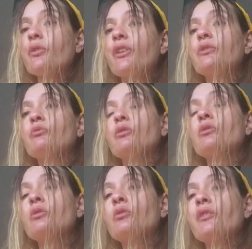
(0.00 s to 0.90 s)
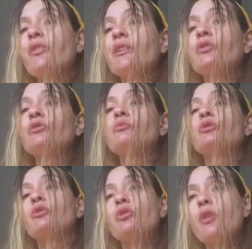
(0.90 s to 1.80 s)
like the one called Oli's Atom or
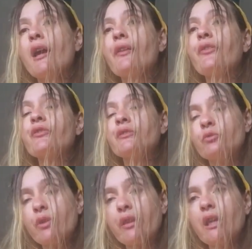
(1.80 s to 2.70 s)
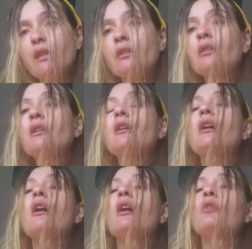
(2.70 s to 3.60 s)
the Christ Within,
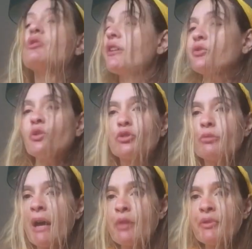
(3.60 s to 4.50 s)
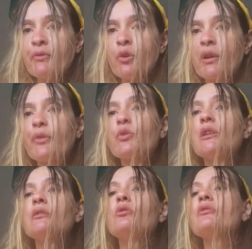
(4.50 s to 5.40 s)
which I've talked about before as
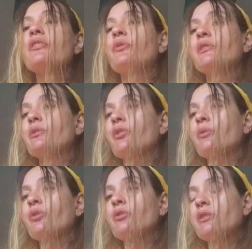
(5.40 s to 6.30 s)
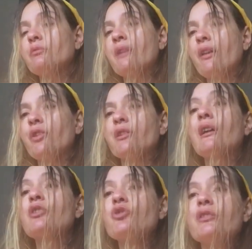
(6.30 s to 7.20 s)
well. All these videos are absolutely amazing. I
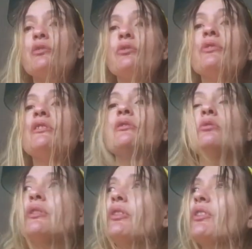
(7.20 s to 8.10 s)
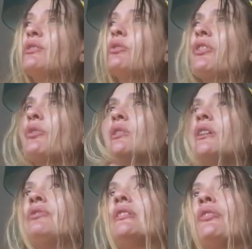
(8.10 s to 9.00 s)
actually did a video with Santos as well. I
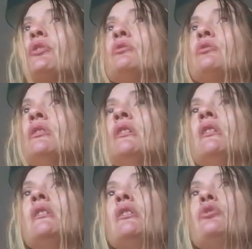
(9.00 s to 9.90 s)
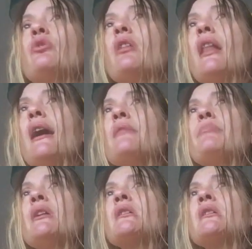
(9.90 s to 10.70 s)
think it's called The Lamp,